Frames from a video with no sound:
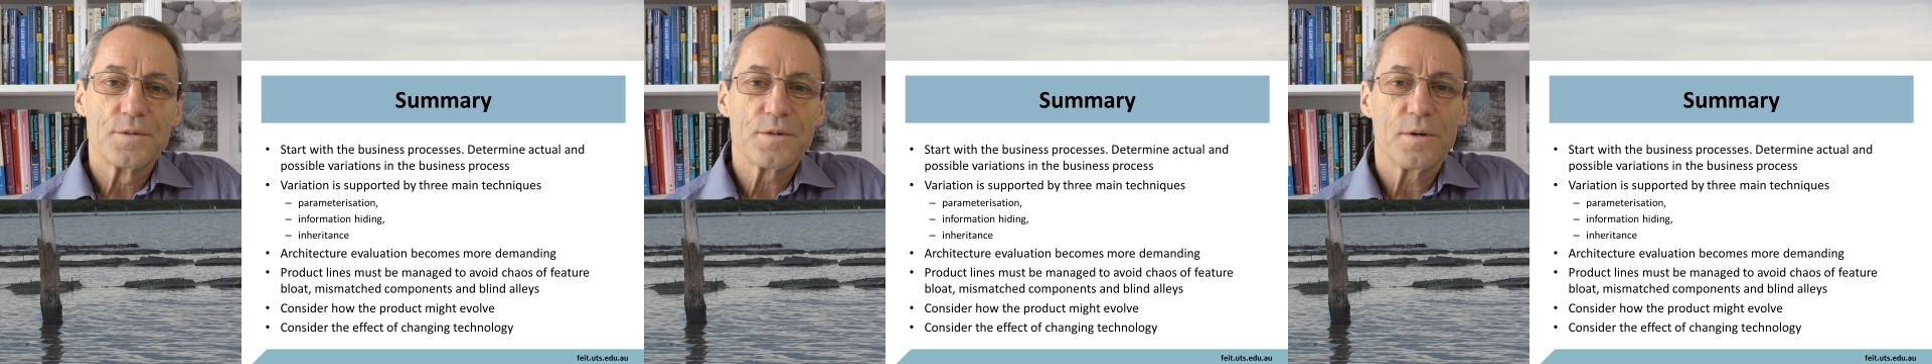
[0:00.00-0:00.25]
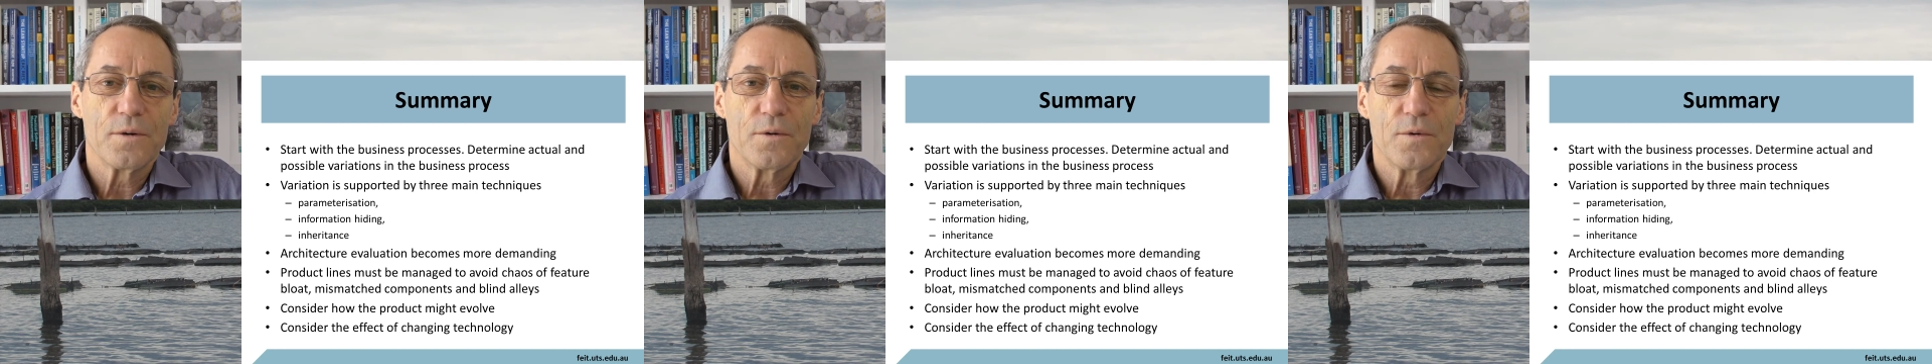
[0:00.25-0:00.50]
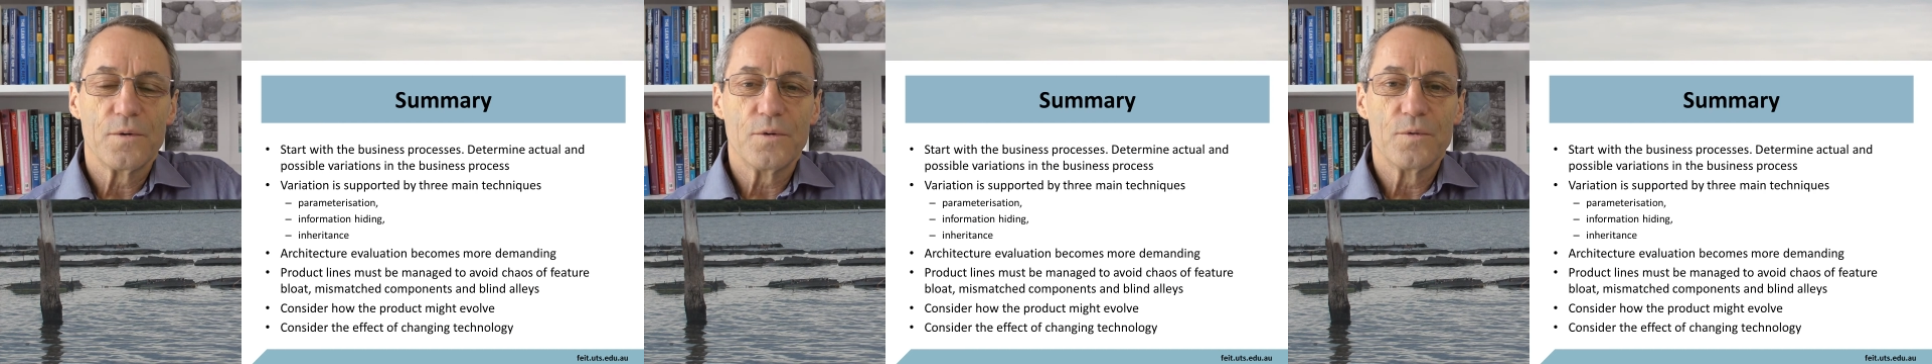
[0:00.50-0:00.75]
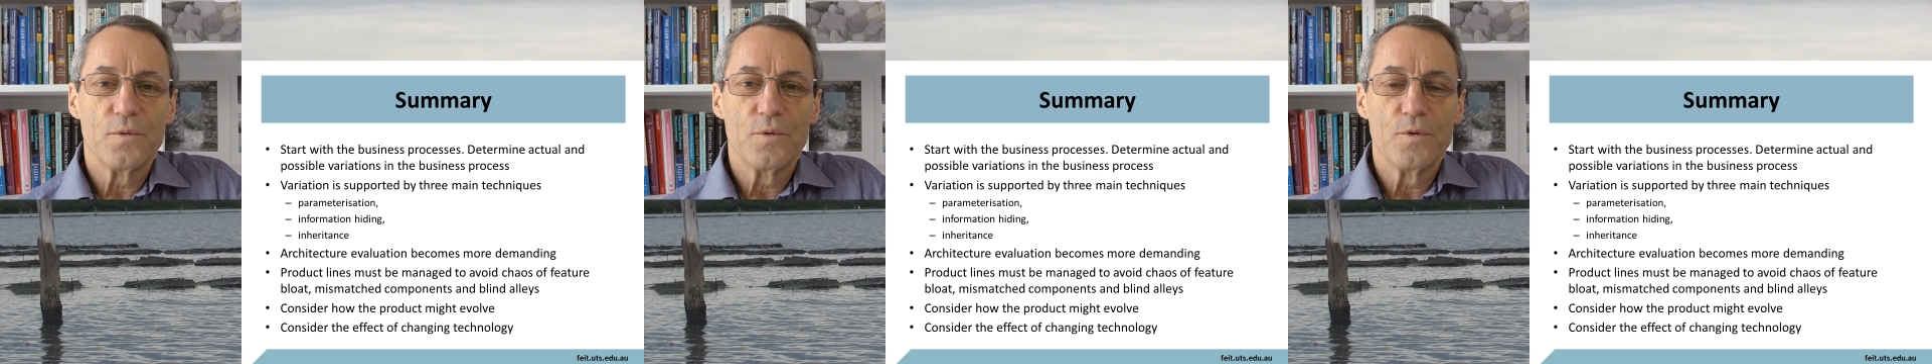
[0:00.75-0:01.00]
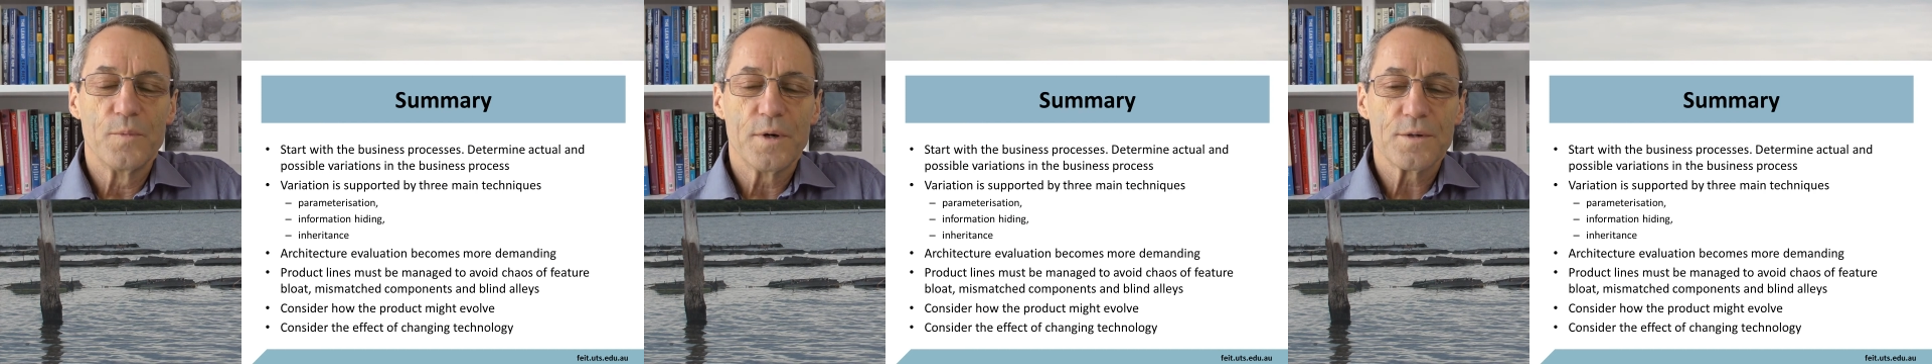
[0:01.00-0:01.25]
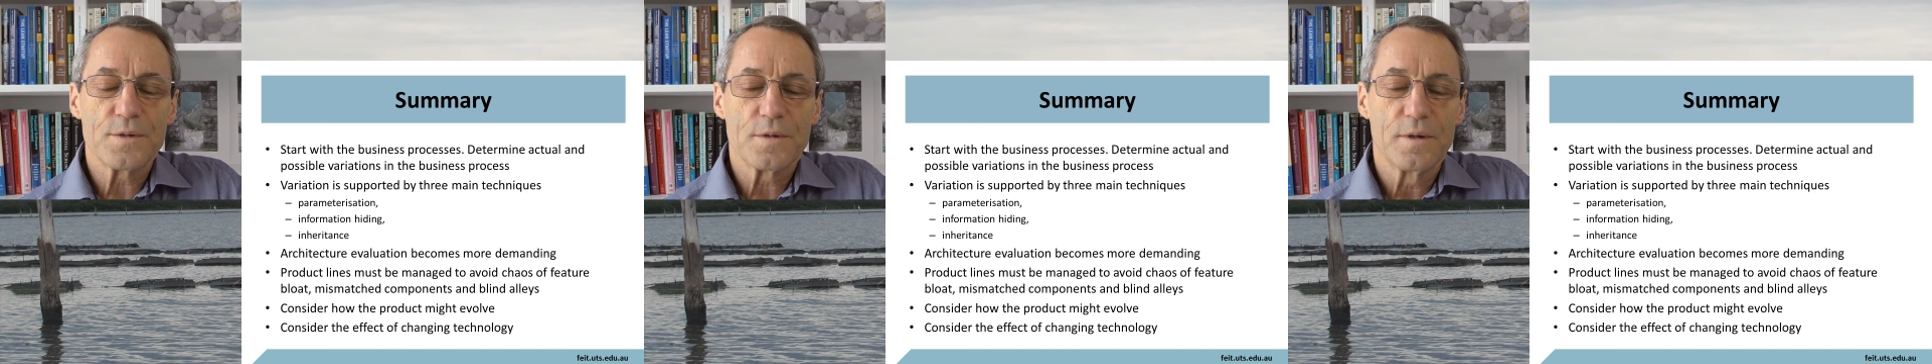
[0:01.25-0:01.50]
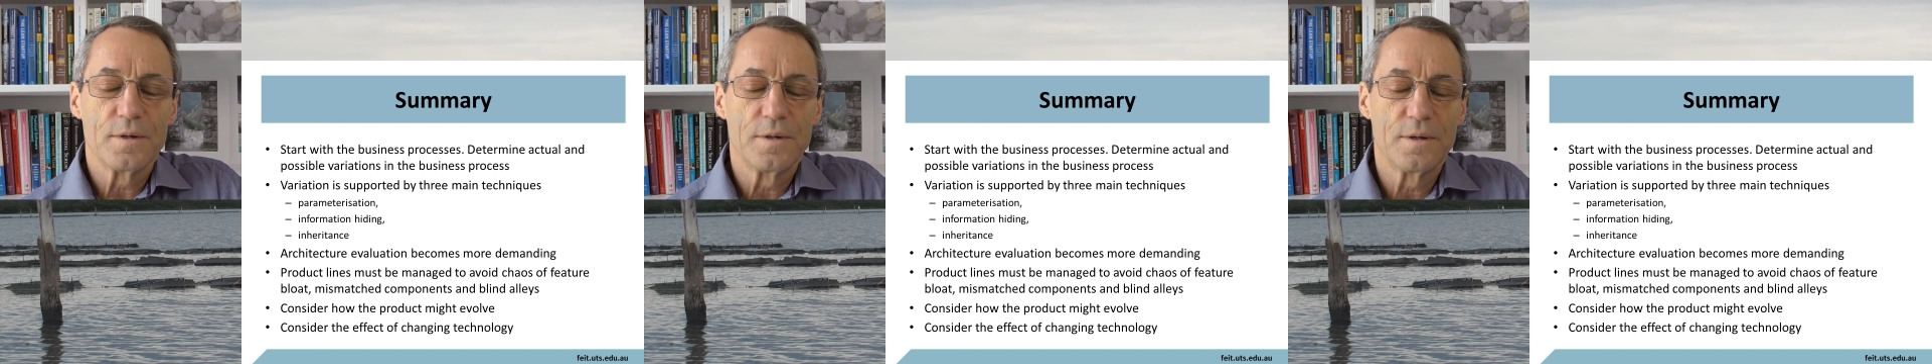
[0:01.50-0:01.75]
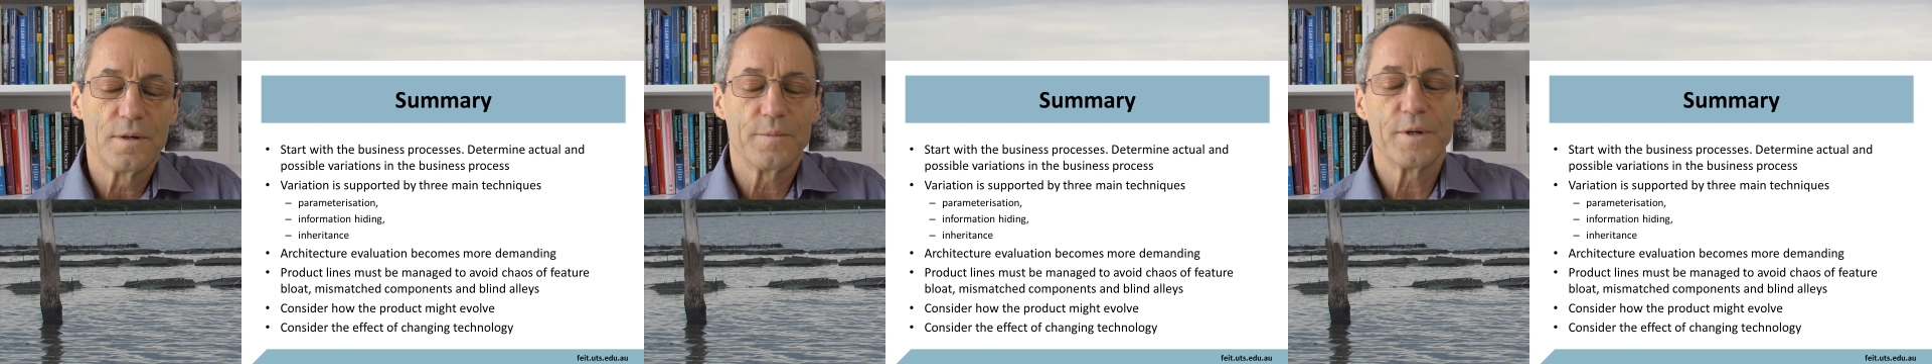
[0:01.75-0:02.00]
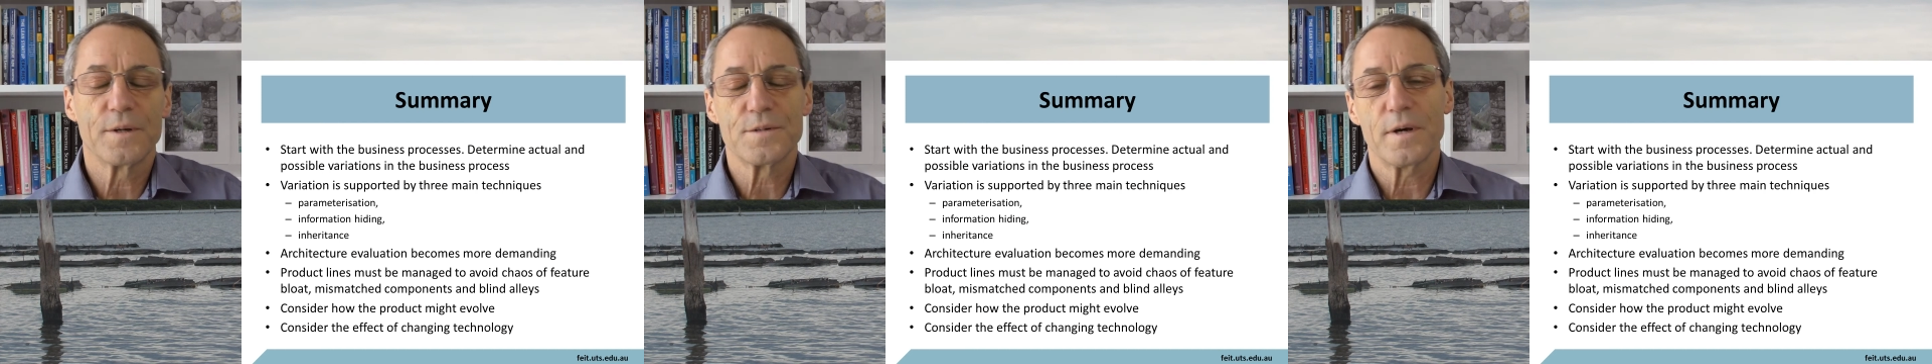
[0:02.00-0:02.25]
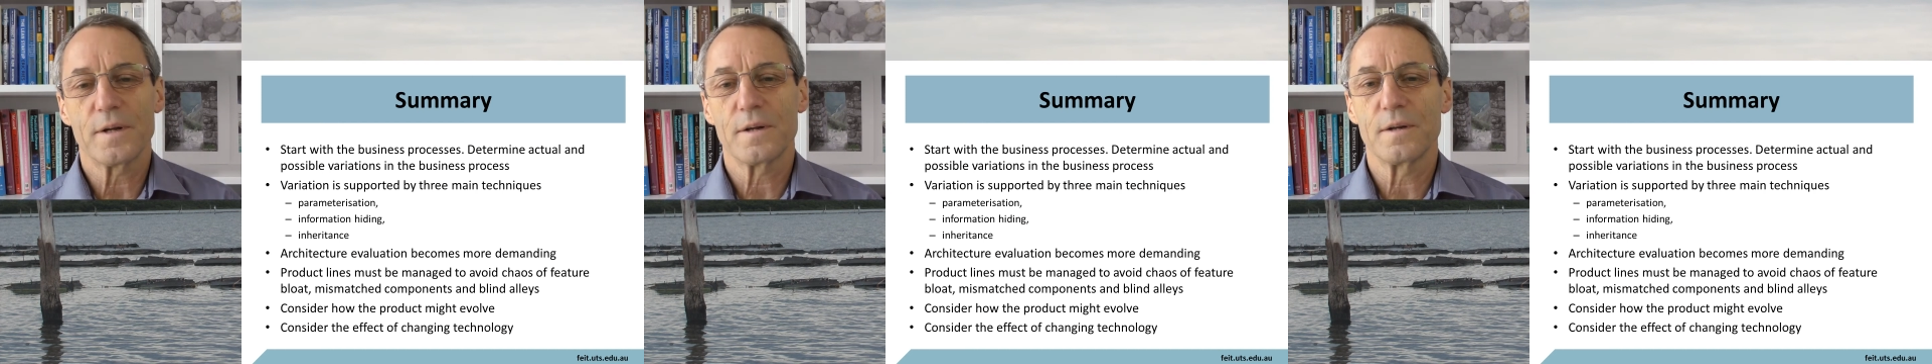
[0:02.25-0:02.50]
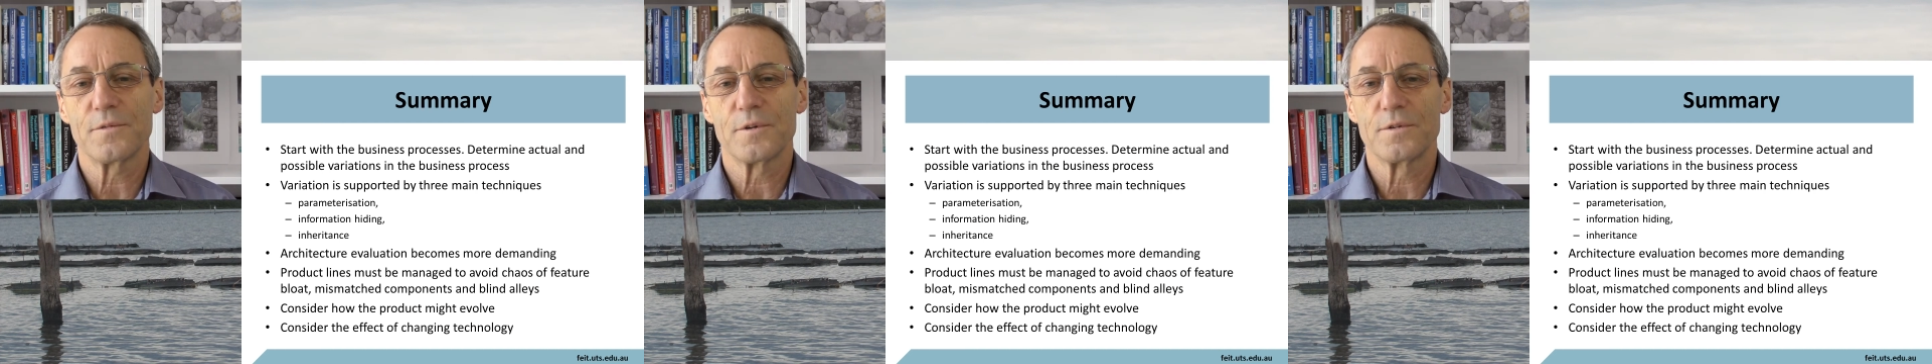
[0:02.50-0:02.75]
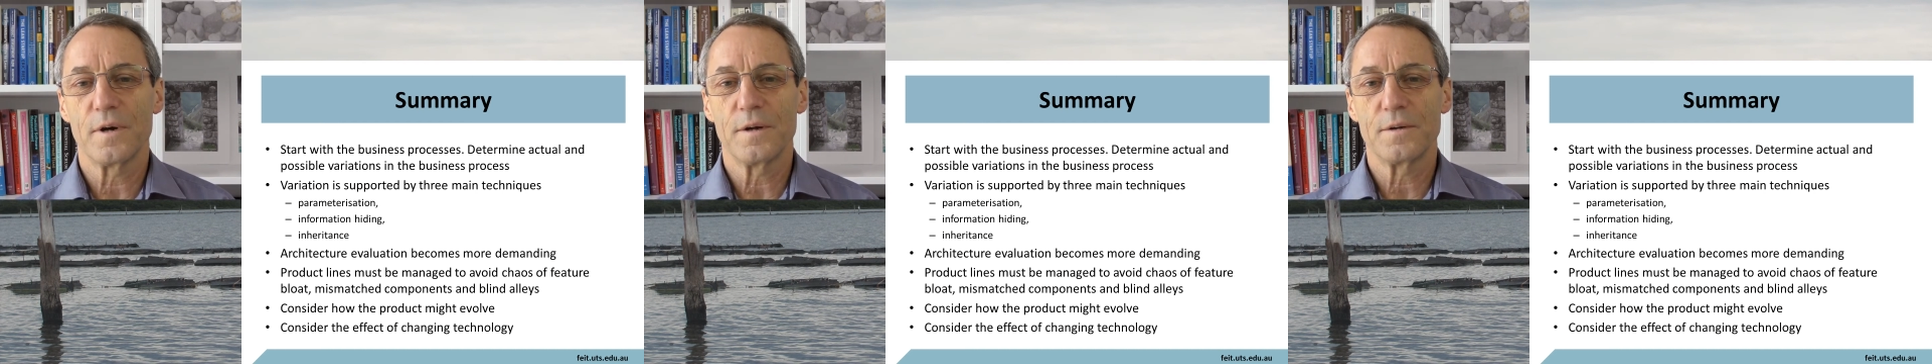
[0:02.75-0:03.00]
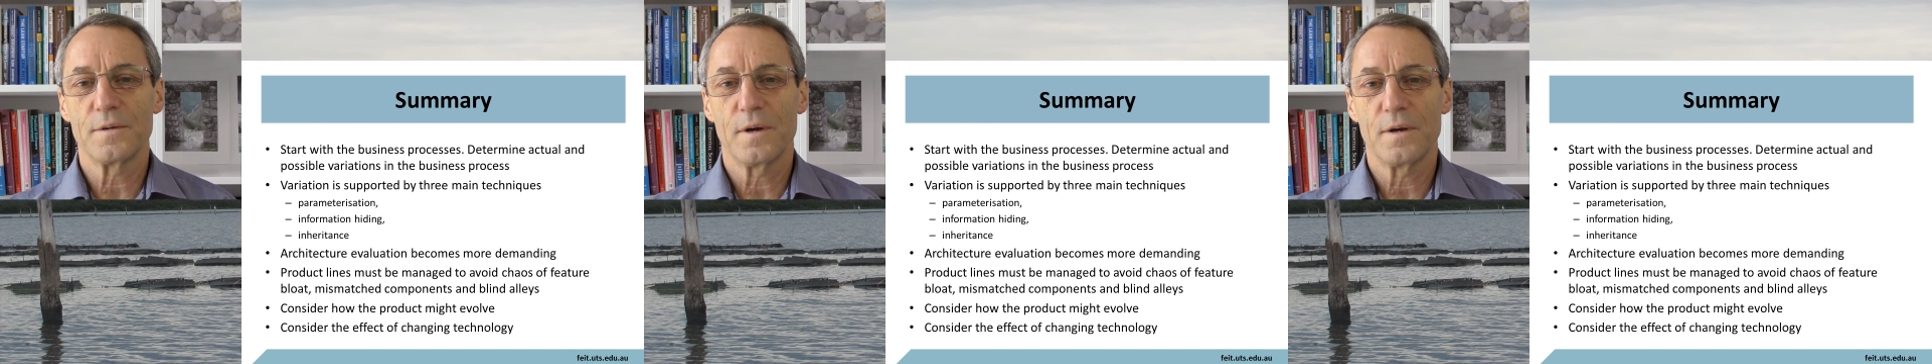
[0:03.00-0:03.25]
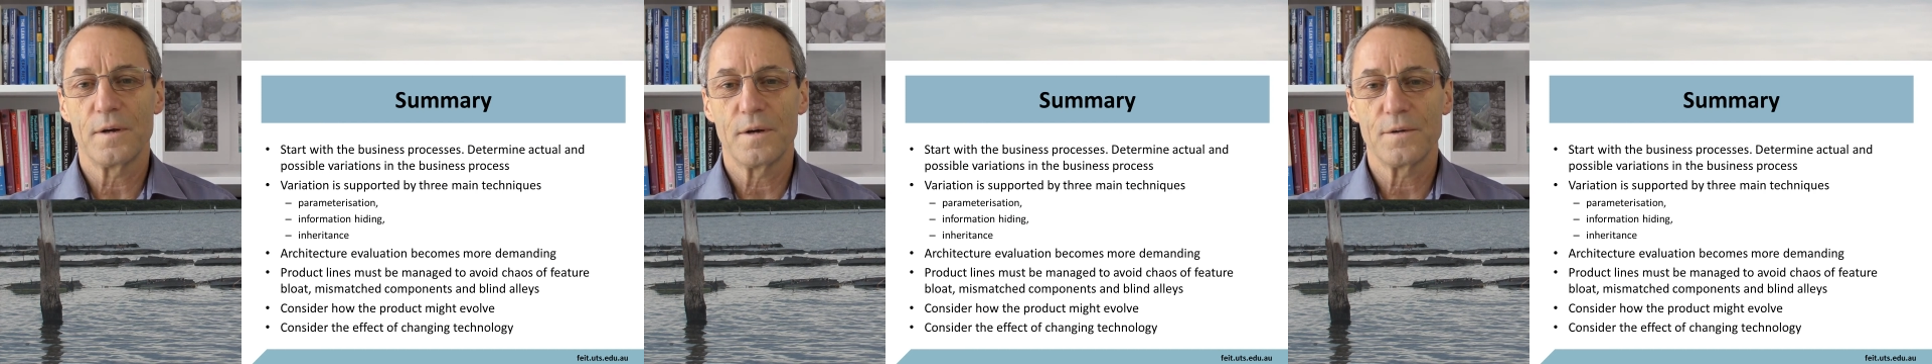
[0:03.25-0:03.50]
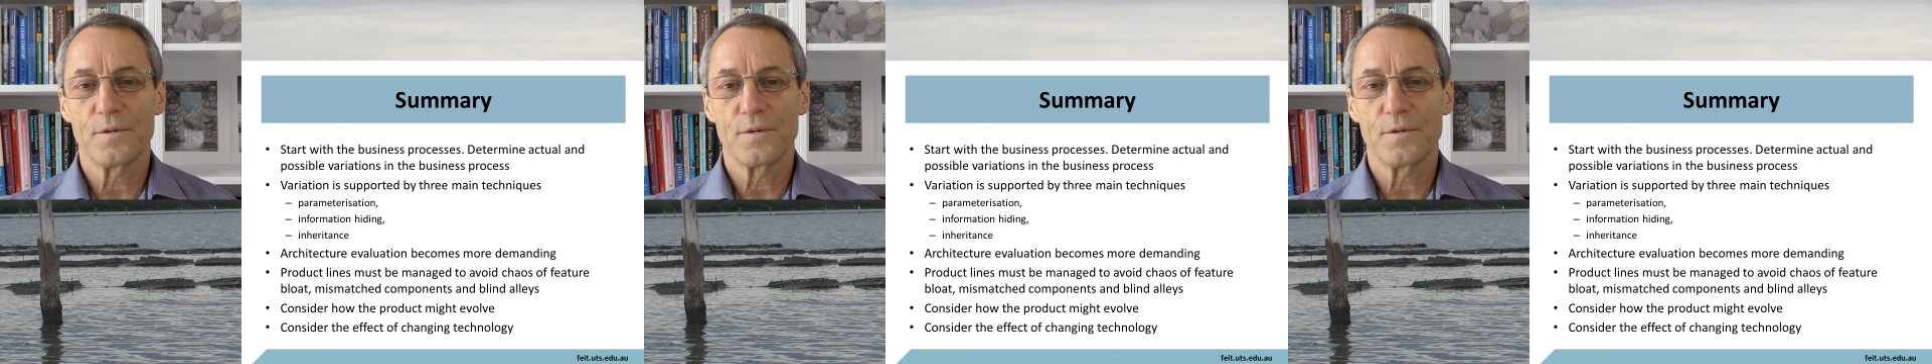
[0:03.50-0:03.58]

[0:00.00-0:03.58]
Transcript: So you, you must, I mean, it's hard enough to try and uh,